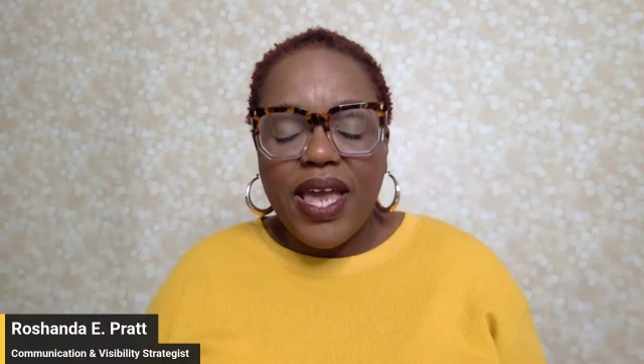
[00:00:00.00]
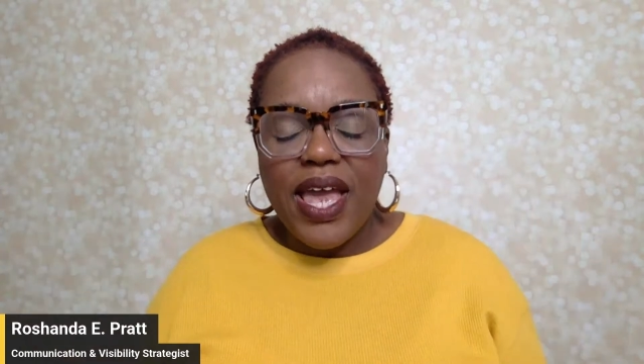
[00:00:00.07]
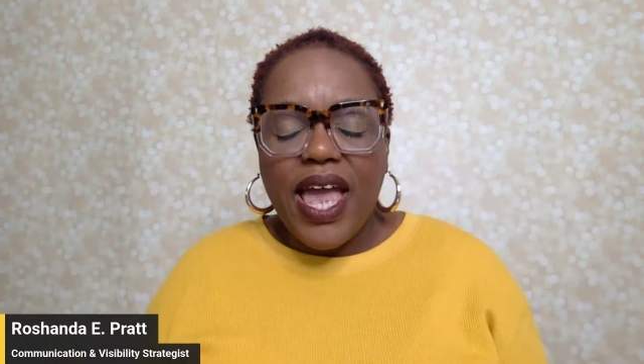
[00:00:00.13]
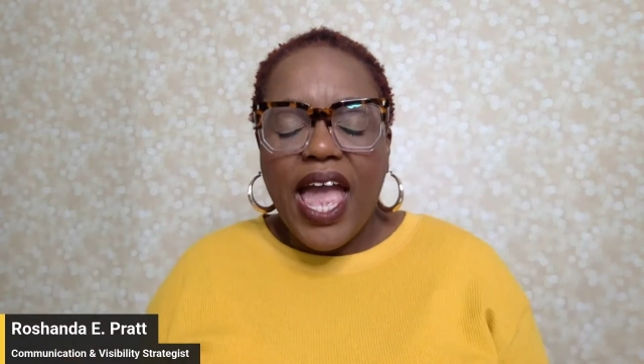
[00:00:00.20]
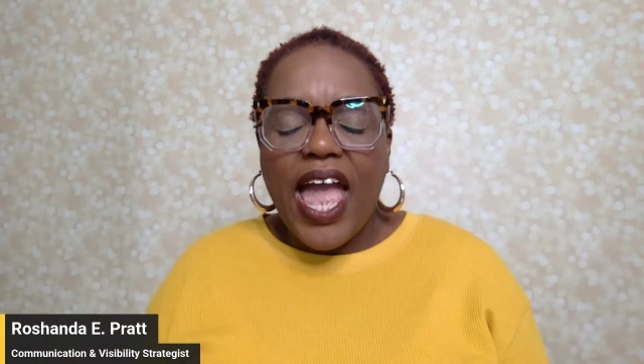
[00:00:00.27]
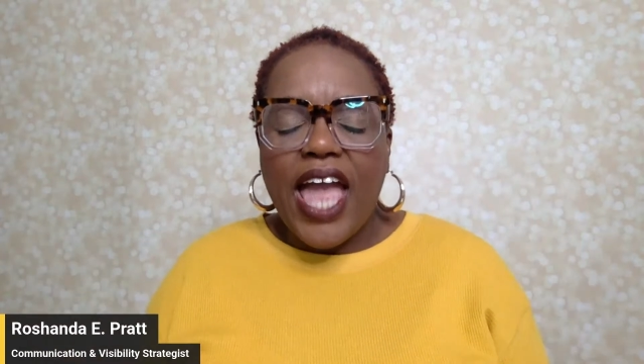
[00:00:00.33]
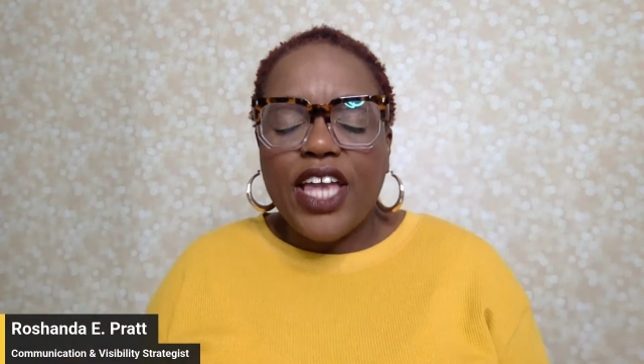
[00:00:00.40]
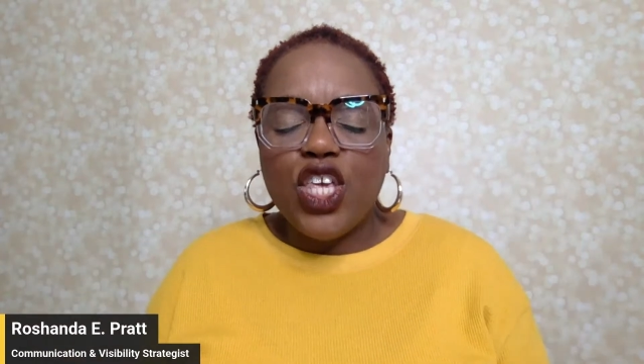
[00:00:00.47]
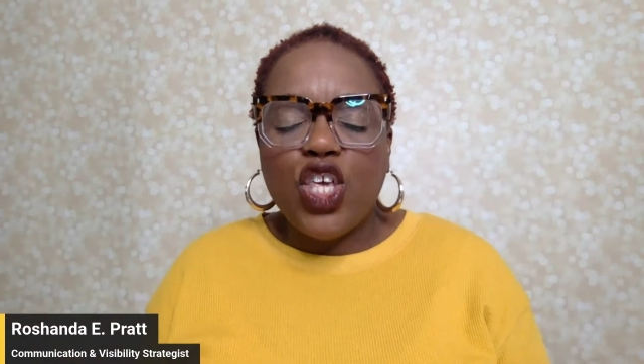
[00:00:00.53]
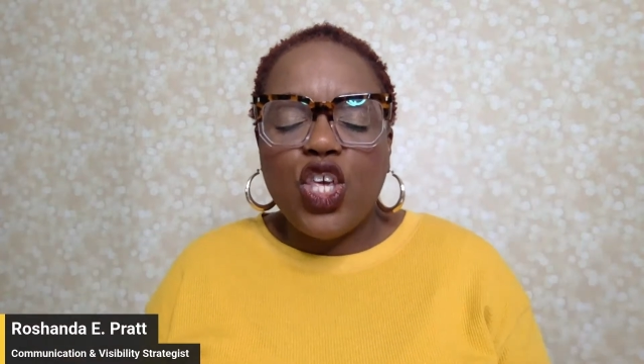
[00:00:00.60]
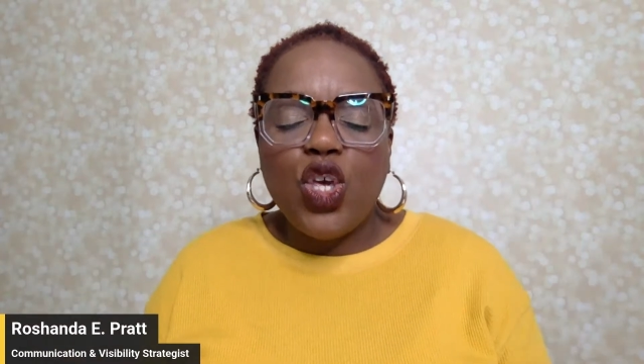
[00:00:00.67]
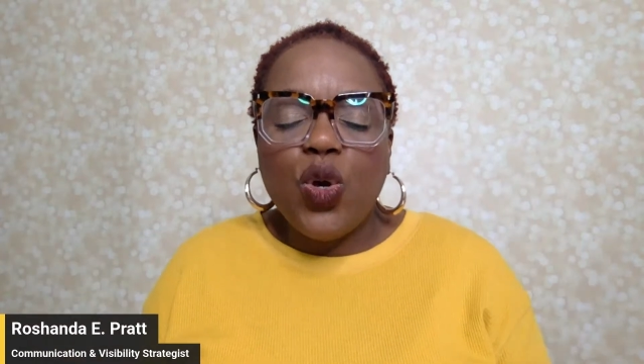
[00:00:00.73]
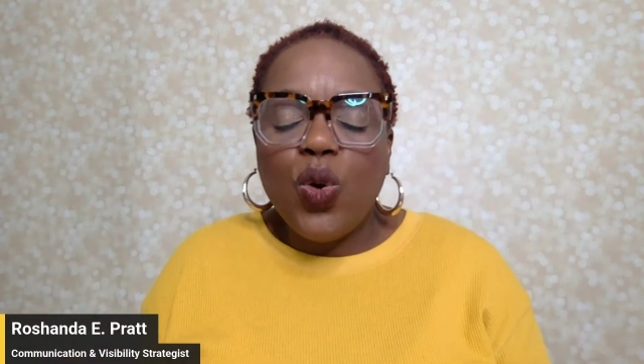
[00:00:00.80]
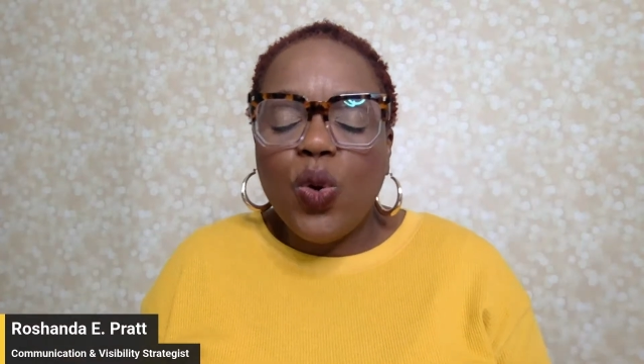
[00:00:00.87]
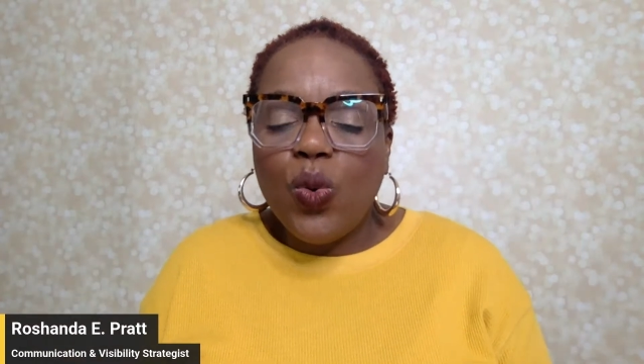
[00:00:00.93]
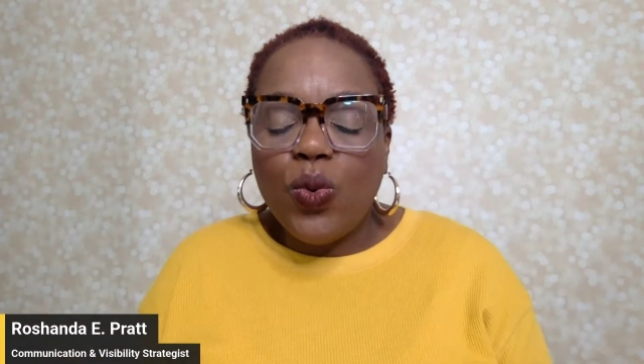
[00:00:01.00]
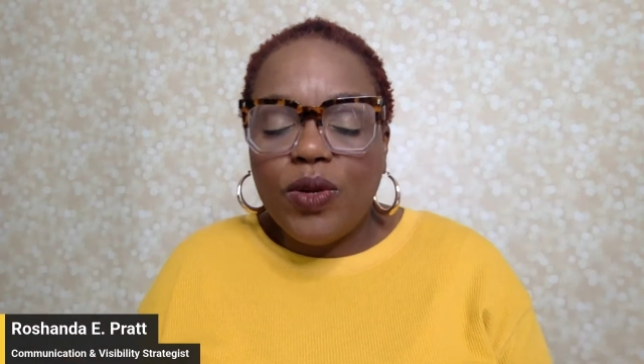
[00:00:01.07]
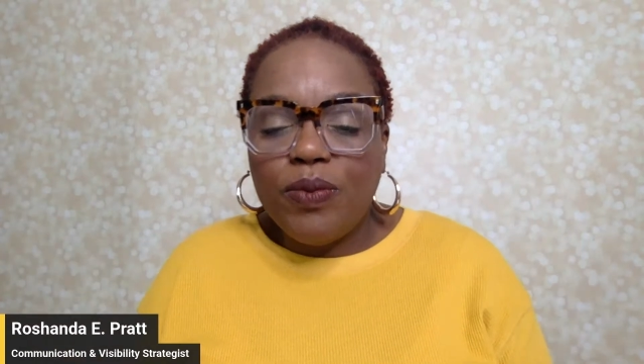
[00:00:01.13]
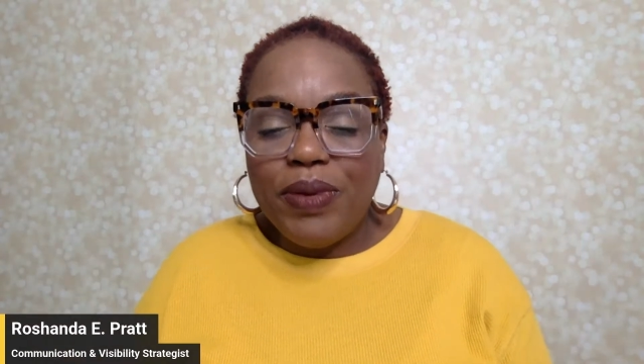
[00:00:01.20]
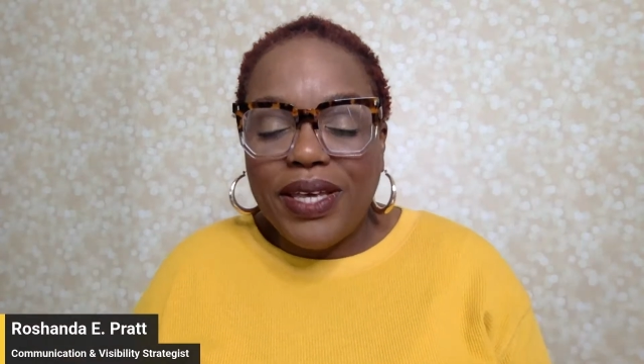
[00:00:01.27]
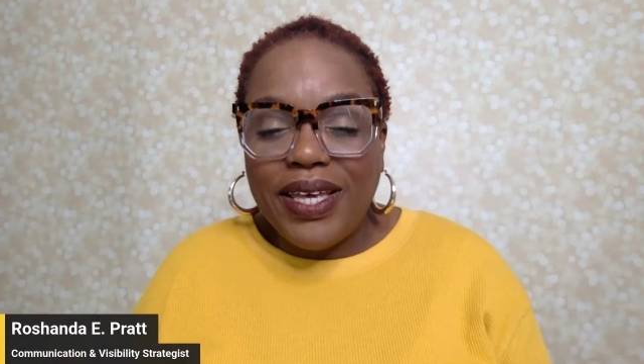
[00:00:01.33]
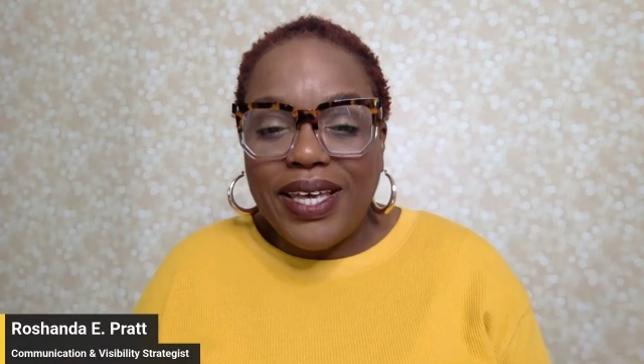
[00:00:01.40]
and you would
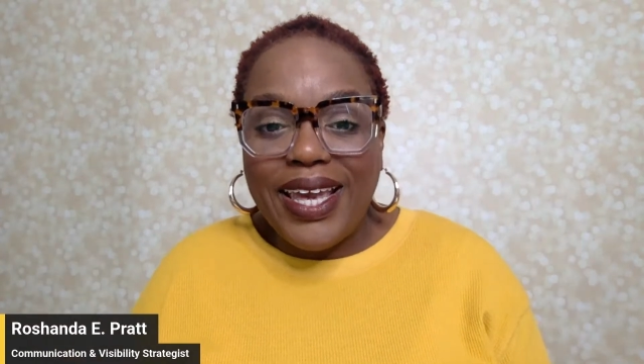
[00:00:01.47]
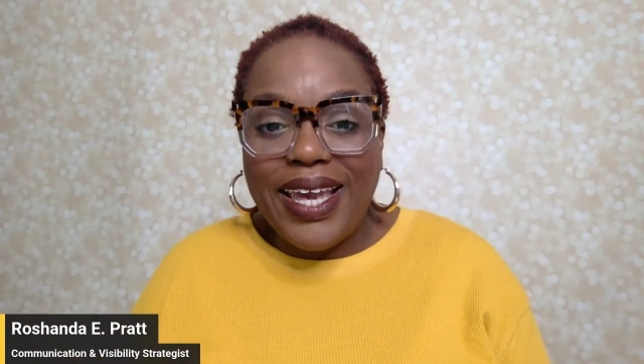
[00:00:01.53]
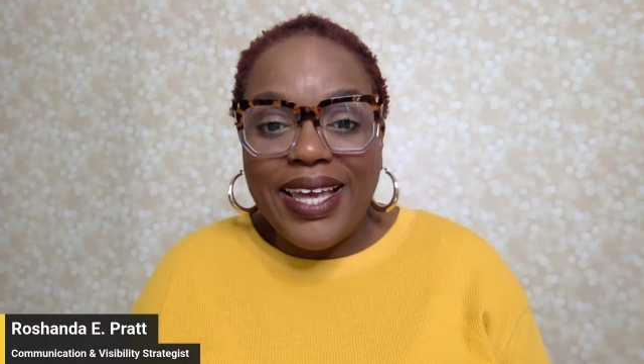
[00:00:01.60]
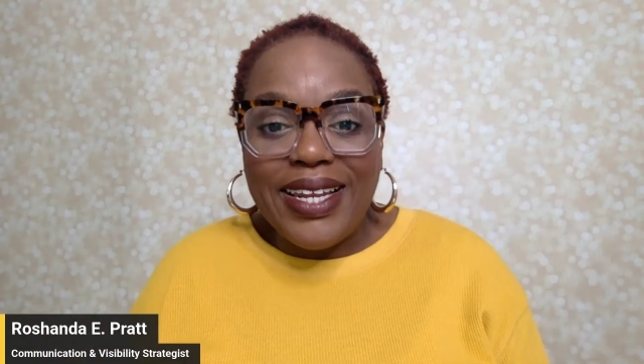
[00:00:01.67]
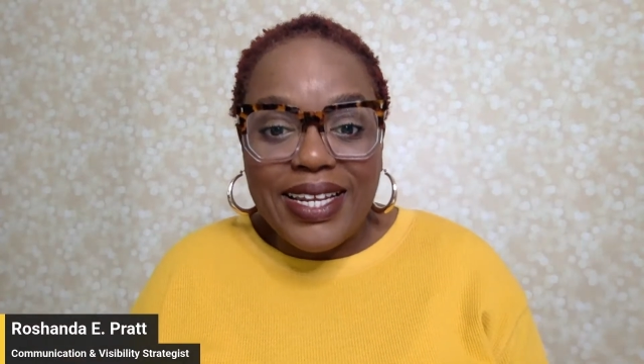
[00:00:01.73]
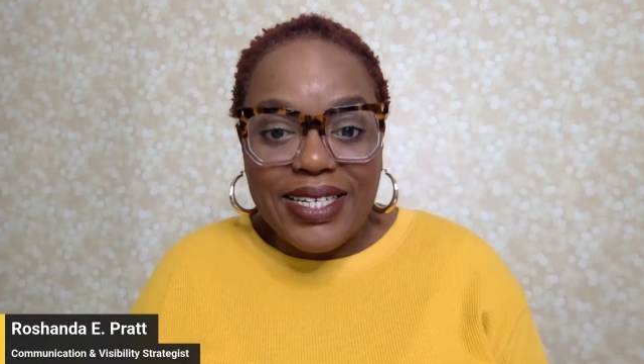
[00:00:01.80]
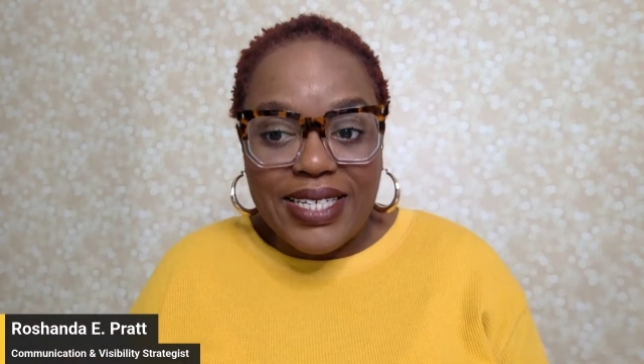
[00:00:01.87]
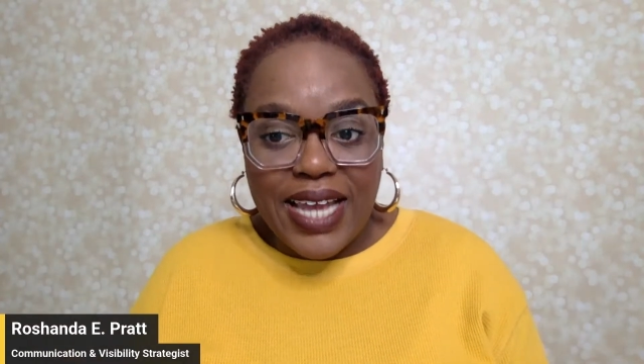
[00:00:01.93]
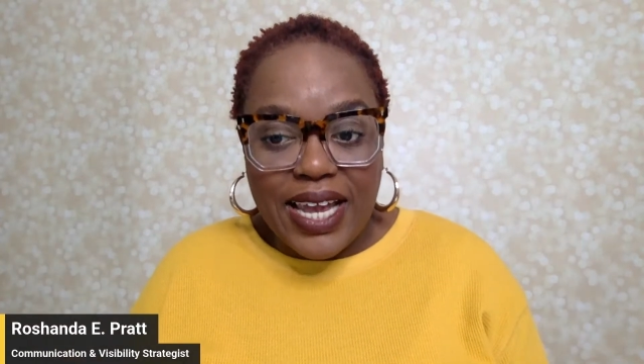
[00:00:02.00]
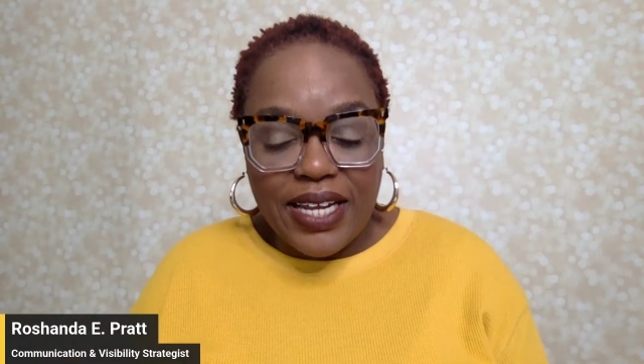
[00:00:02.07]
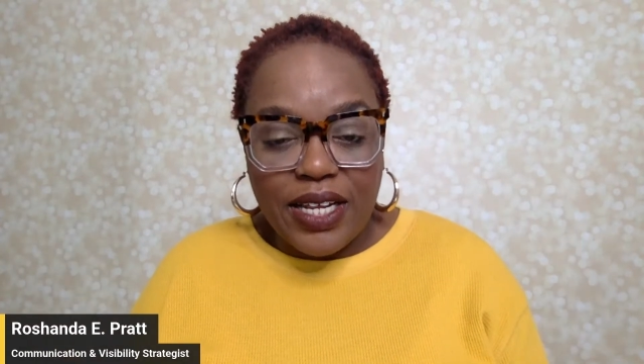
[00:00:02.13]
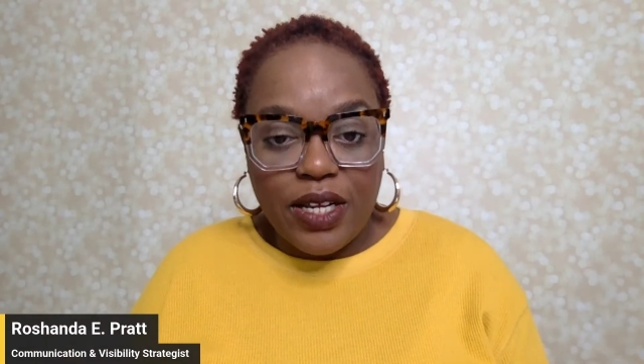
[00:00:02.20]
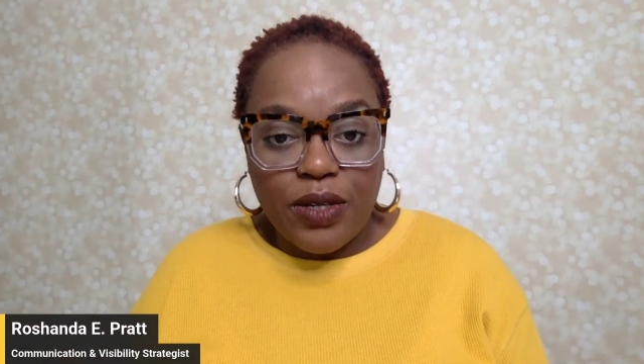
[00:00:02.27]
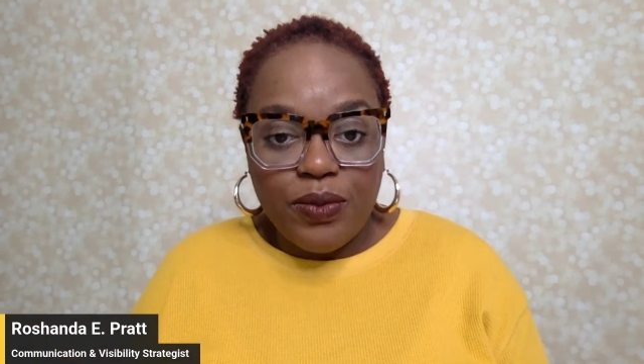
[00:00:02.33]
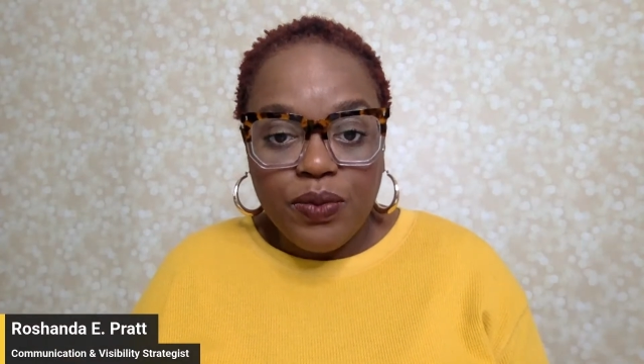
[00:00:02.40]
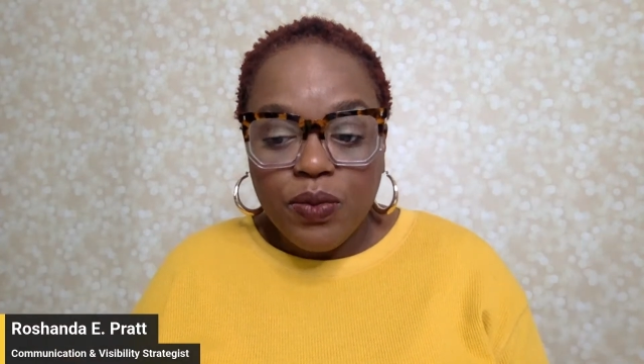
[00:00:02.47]
be inundated